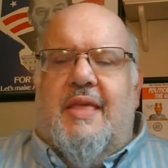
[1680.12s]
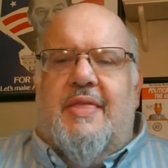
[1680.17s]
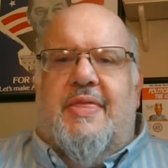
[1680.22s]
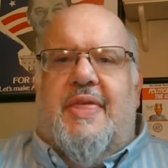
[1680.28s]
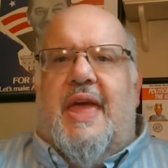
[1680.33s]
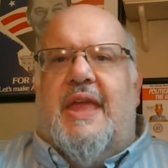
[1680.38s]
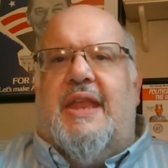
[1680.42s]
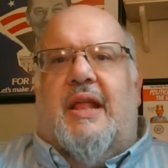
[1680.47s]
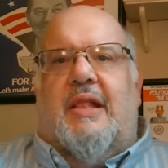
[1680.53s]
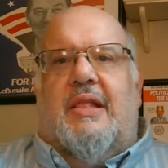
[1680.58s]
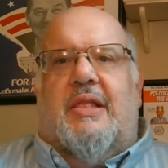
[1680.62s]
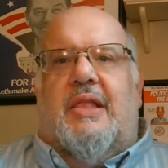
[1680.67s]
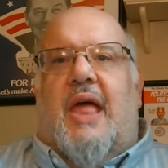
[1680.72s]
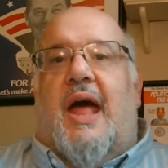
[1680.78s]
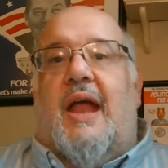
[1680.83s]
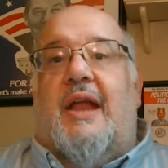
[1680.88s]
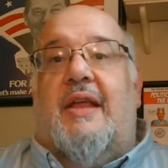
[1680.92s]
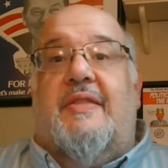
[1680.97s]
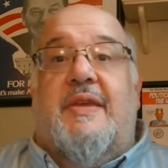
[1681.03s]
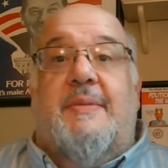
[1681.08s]
than a
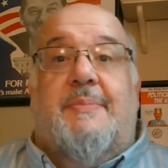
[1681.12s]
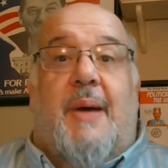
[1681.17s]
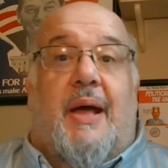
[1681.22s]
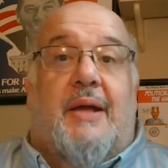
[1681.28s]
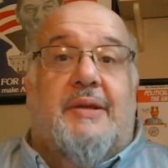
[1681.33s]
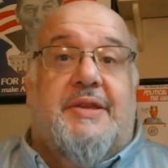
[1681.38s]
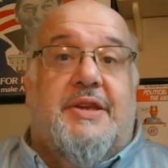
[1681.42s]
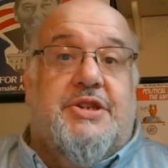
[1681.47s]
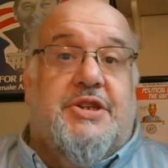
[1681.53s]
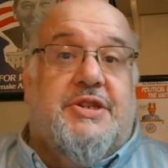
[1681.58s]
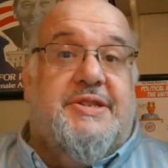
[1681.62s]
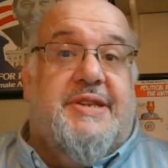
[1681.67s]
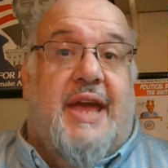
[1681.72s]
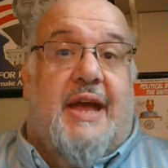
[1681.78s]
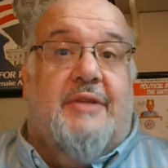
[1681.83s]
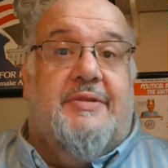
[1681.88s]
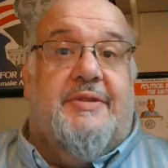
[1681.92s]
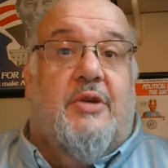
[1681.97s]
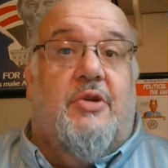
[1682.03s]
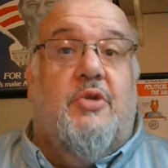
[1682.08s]
lot of the politicians
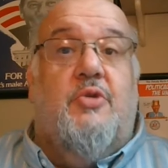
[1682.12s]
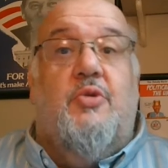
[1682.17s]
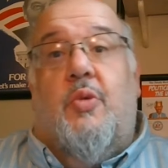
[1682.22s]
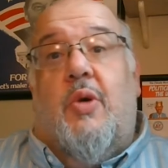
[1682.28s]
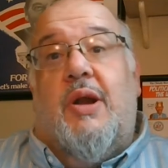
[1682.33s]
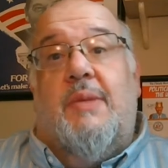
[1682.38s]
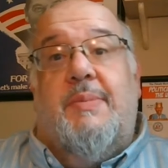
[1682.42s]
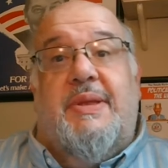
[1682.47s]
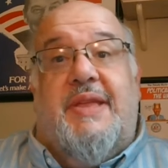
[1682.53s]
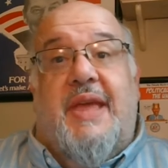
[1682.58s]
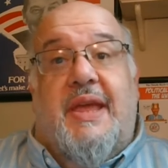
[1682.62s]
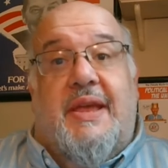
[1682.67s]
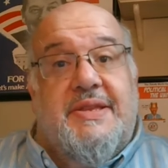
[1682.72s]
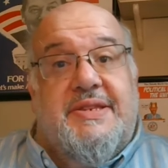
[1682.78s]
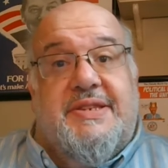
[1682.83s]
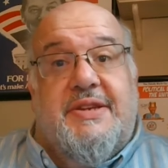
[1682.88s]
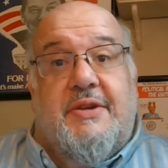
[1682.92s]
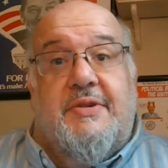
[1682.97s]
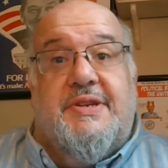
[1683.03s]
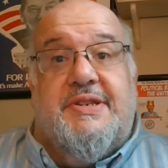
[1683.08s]
out there who want to be taken
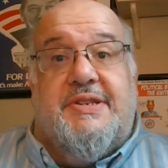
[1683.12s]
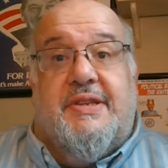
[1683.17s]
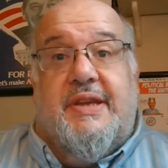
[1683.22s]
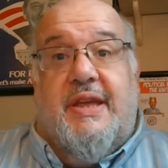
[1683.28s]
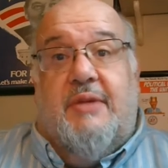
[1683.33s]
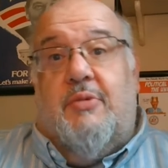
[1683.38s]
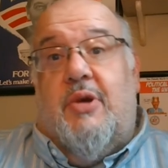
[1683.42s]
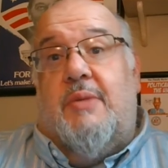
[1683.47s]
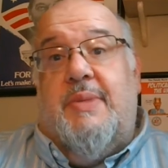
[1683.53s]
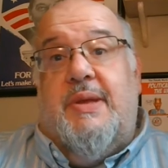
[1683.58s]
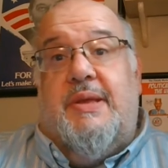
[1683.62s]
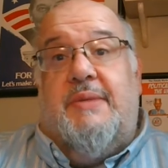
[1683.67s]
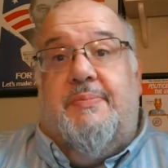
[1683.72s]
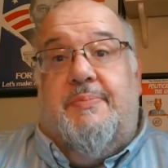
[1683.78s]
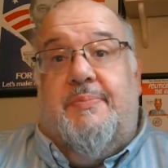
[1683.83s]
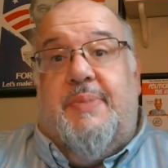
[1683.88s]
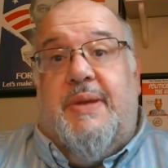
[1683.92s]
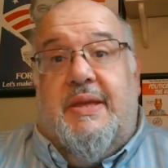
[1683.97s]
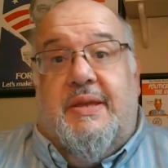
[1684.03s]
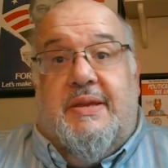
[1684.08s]
seriously and want to be,
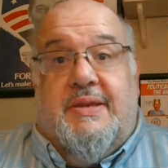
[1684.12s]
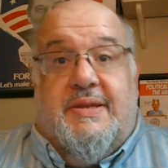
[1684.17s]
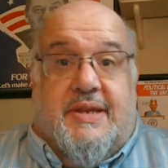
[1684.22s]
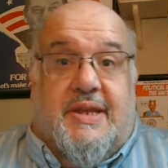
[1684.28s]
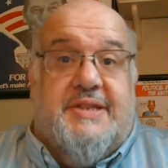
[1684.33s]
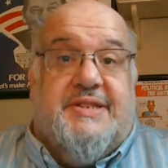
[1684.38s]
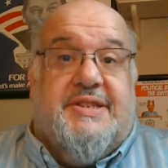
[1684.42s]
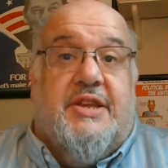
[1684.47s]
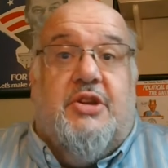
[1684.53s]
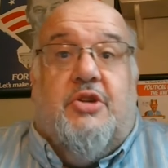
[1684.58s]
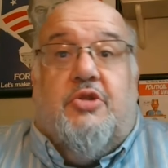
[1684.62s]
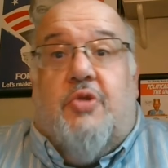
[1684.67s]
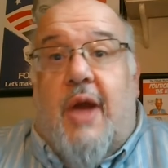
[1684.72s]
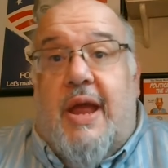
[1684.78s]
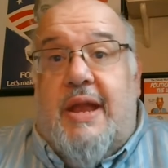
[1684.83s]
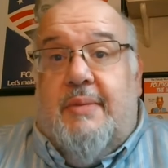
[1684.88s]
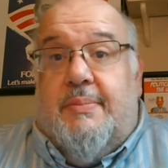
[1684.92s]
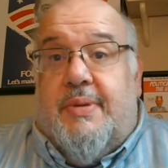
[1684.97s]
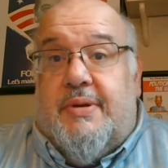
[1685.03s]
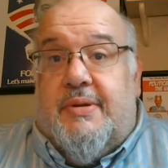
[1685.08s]
be considered
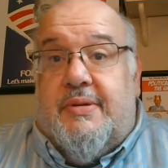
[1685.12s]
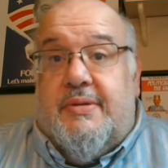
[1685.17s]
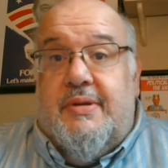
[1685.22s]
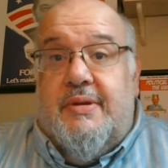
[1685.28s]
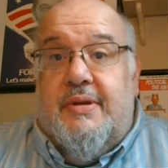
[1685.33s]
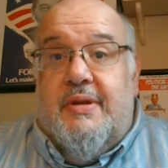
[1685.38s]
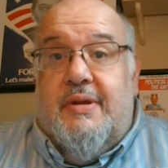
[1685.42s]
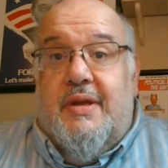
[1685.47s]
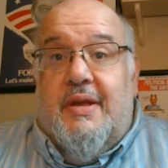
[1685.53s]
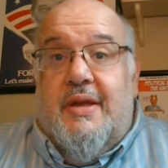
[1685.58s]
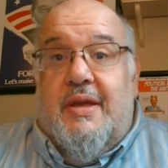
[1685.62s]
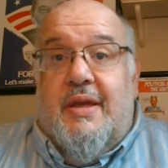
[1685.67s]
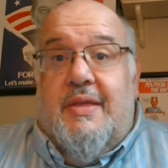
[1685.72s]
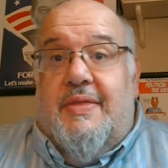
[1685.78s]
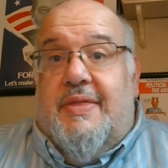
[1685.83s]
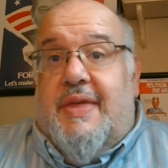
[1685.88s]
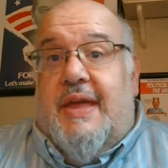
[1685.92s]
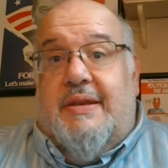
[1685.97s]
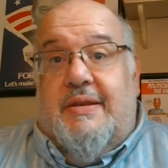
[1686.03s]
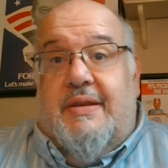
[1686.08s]
credible.
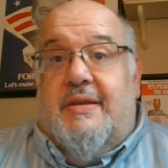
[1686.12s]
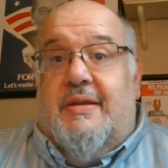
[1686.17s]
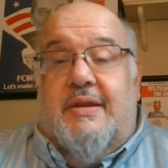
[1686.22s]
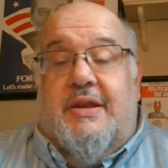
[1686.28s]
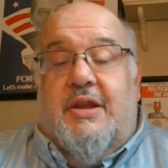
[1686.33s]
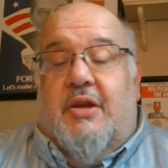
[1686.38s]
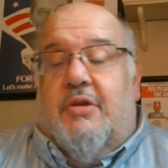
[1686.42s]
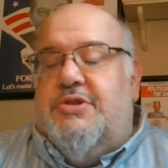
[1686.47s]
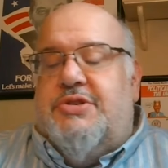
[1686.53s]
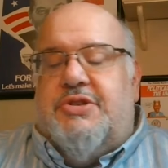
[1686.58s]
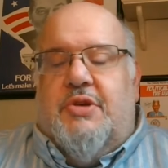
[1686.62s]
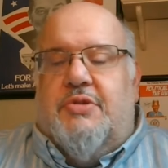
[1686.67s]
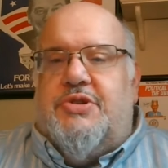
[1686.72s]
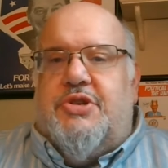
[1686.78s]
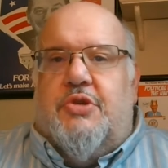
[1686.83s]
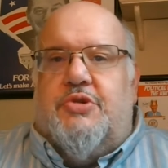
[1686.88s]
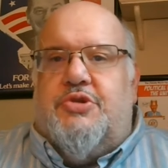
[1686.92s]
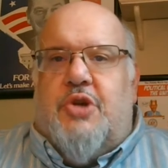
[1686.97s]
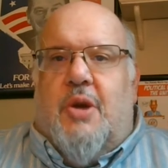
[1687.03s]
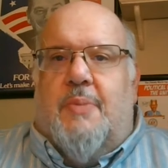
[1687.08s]
Then you know, so
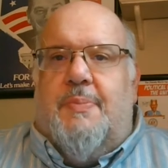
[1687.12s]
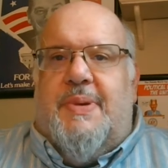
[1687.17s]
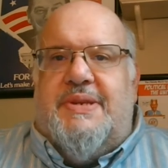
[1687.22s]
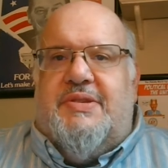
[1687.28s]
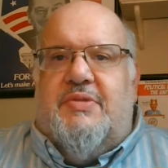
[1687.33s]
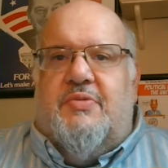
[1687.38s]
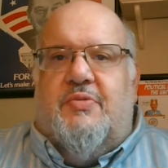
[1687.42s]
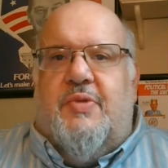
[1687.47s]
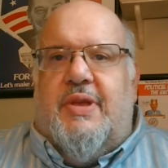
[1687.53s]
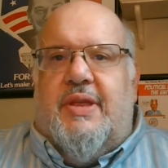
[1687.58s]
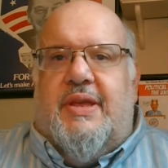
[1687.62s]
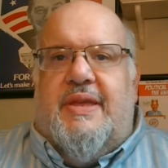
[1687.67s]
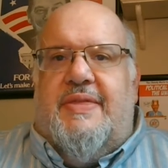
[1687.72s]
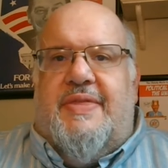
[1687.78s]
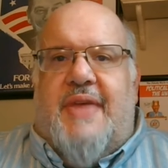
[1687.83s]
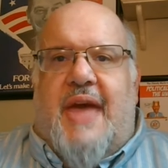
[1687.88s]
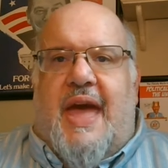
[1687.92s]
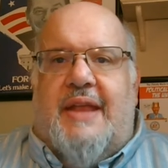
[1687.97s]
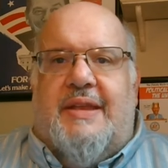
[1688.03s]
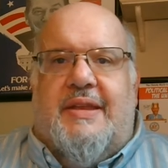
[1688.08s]
so Trump isn't really
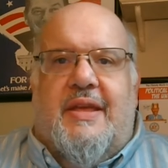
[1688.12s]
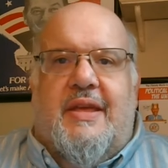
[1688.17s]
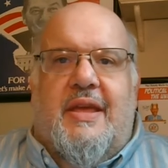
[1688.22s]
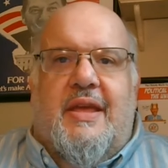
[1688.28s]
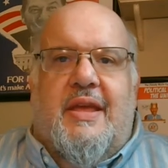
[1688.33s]
that